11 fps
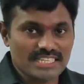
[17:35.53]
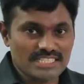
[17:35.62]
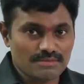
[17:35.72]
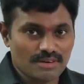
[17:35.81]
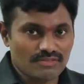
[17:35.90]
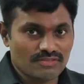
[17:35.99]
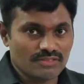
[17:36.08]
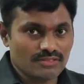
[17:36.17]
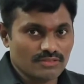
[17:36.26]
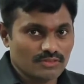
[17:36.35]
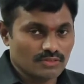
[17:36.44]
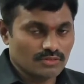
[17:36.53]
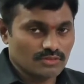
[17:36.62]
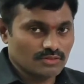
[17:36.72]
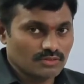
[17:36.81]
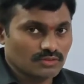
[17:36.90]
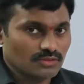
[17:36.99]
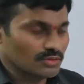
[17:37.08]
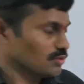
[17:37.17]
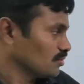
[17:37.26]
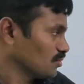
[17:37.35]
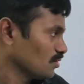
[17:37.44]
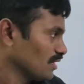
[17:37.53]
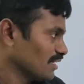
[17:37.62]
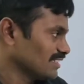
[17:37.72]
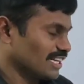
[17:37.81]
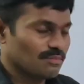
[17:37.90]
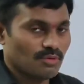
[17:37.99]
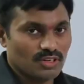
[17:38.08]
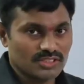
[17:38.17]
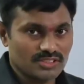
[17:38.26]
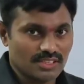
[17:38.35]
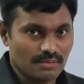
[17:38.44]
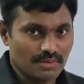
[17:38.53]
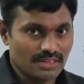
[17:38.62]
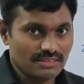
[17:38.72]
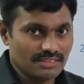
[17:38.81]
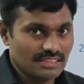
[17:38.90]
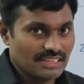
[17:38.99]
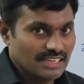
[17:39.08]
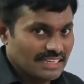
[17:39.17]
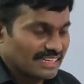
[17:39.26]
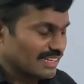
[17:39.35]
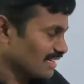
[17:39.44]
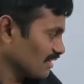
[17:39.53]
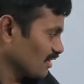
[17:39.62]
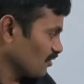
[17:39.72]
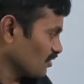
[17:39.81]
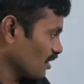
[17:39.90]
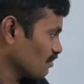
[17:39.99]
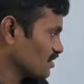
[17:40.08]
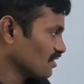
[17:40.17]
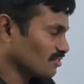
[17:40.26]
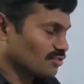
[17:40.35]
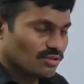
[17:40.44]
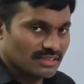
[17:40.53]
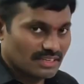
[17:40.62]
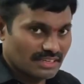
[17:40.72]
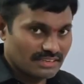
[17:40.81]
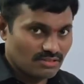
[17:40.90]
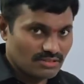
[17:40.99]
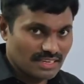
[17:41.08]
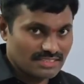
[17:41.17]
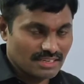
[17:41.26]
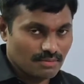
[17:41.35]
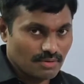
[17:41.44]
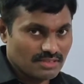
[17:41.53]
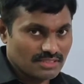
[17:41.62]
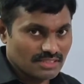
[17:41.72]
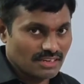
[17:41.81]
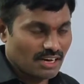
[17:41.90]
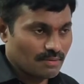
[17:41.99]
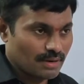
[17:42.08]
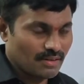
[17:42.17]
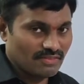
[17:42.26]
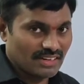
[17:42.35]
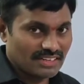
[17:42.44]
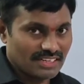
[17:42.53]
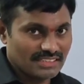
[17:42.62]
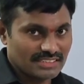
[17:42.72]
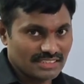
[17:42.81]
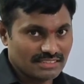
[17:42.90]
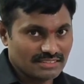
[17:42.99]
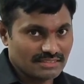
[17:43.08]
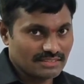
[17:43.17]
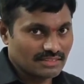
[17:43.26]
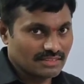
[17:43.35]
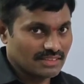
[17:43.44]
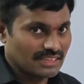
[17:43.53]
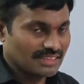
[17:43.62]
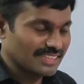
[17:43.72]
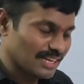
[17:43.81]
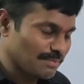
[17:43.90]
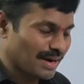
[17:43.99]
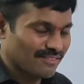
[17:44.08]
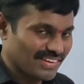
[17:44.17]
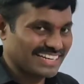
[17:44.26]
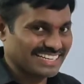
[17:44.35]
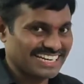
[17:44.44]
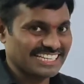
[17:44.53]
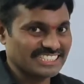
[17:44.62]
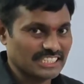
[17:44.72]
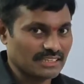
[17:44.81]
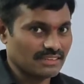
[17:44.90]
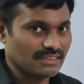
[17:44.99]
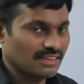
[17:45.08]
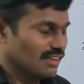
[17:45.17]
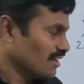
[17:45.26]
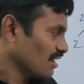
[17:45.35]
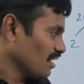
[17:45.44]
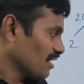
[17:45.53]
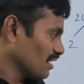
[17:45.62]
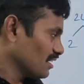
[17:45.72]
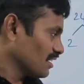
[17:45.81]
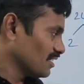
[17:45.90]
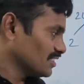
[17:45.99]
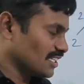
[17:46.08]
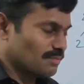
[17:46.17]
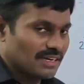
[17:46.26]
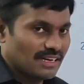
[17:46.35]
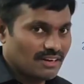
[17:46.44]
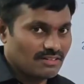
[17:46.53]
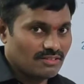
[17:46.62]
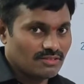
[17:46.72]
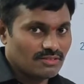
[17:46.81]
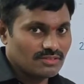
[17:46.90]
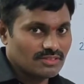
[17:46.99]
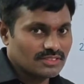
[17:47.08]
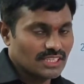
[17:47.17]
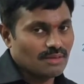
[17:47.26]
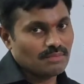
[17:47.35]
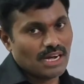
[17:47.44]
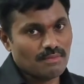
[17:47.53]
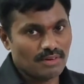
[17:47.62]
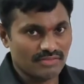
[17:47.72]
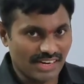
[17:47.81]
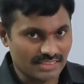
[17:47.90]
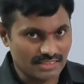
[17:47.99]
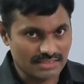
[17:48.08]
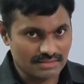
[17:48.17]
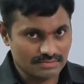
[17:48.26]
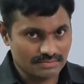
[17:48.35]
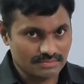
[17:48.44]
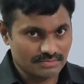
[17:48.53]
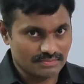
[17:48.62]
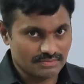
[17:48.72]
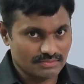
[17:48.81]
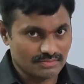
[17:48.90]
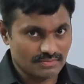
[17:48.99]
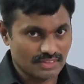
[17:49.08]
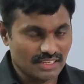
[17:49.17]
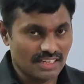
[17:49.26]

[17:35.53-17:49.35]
finding HCF and LCM of two and three positive numbers. If you observe those in those examples, in our prime factorization, in their prime factorization, each number have same common factors,